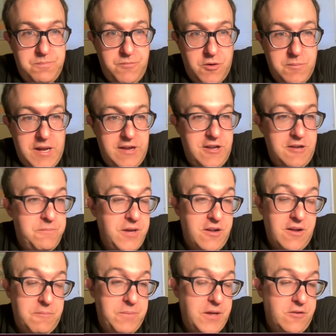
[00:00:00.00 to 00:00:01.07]
remaining
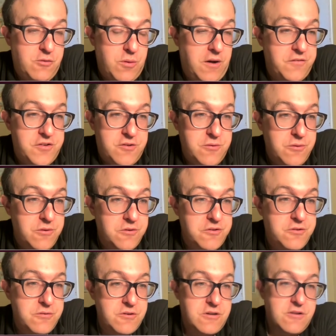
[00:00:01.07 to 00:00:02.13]
Big 12 schools
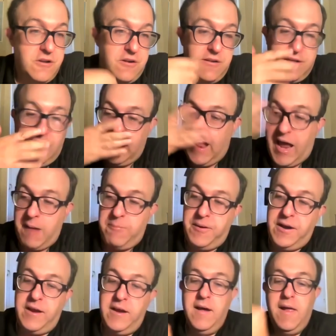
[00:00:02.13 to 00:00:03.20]
who are clearly
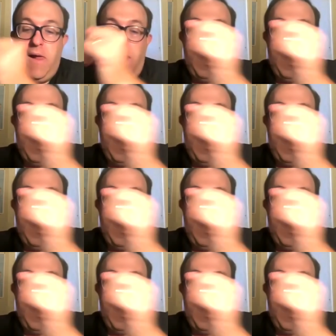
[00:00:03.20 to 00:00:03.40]
unhappy